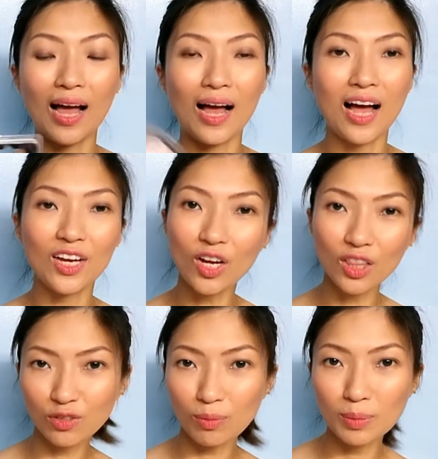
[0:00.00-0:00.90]
I got
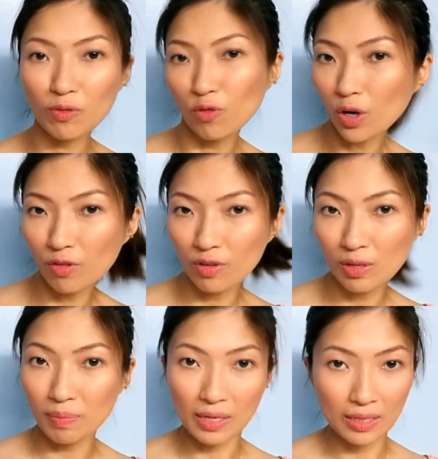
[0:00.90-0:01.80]
this from Sephora
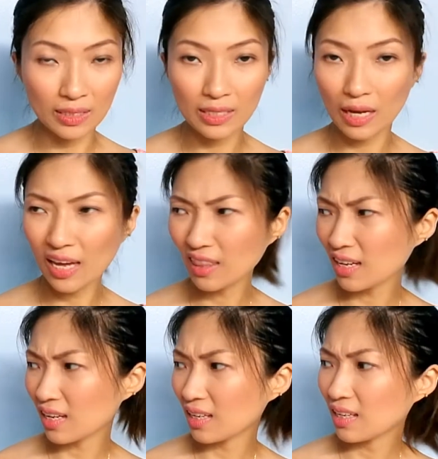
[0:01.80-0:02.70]
Philippines. I
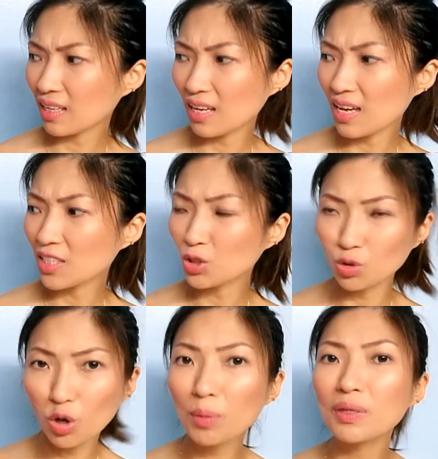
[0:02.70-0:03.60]
think it's
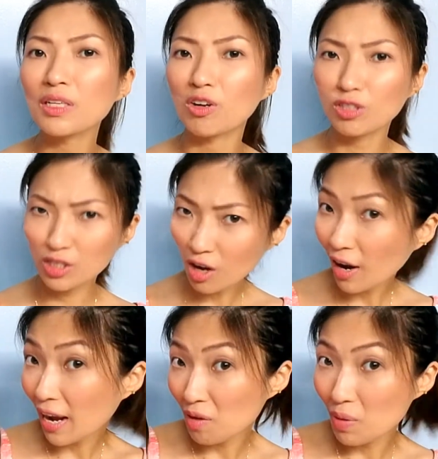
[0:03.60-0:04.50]
normally on stock
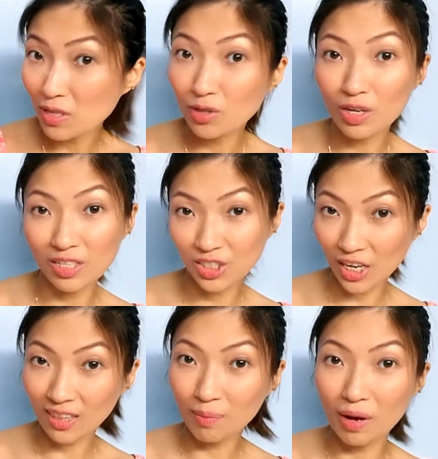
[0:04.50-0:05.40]
anyways. You can
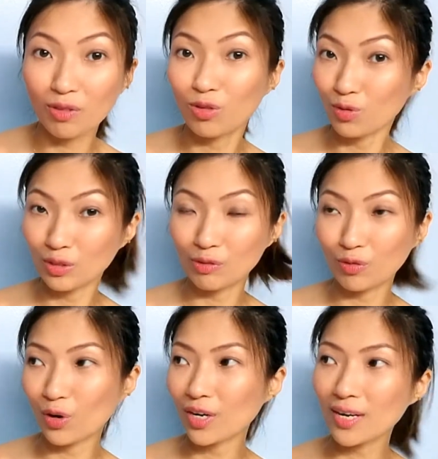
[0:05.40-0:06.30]
check them out through
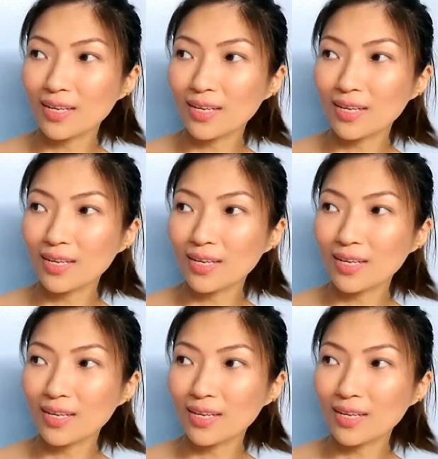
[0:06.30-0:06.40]
Sephora.